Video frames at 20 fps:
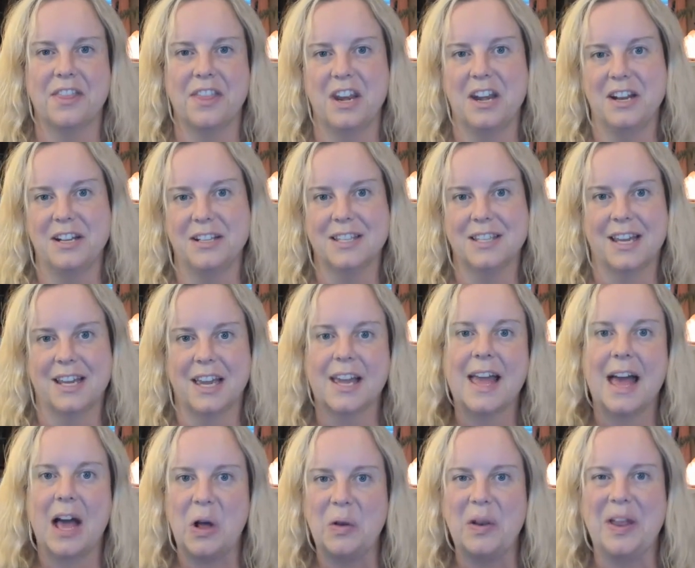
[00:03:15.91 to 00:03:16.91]
than it is like a
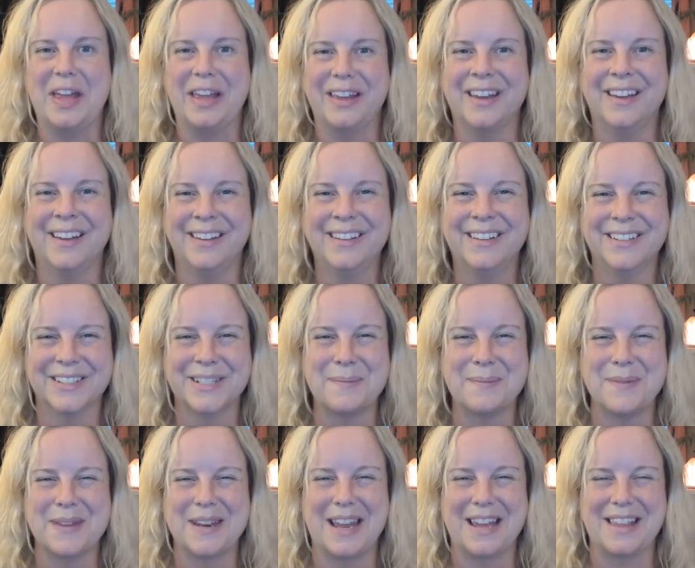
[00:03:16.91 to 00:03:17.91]
cow leg or
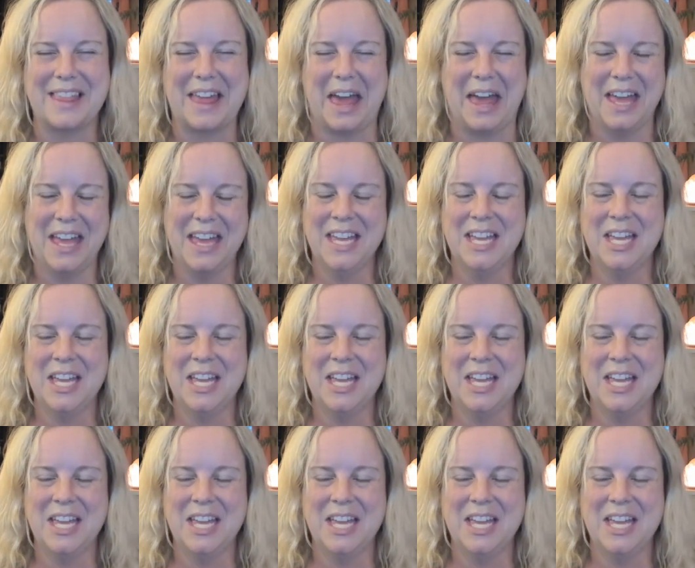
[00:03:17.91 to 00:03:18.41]
something like that.